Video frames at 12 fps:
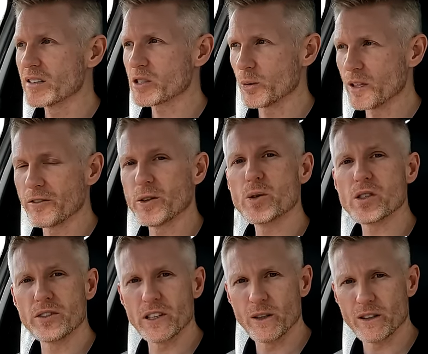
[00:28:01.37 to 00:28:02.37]
So in a
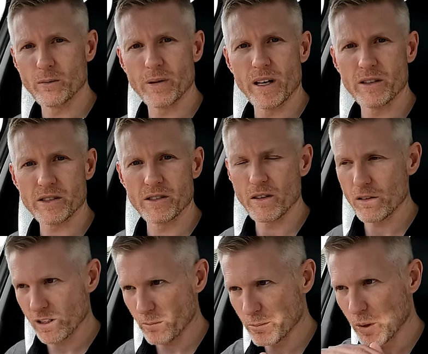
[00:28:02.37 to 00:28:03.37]
future video comparison,
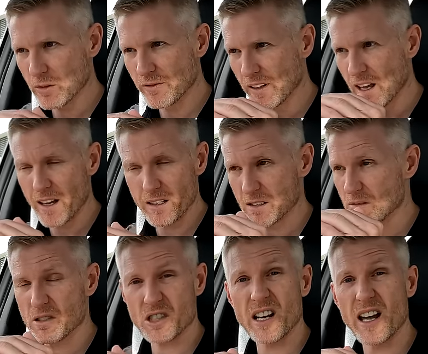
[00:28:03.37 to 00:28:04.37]
I'll get both cars
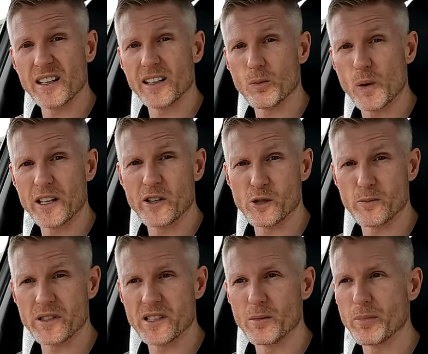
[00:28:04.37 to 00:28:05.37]
starting at
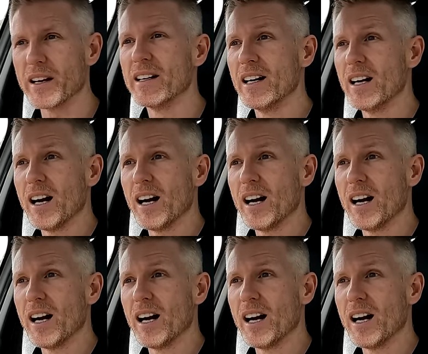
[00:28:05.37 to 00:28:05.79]
100%, but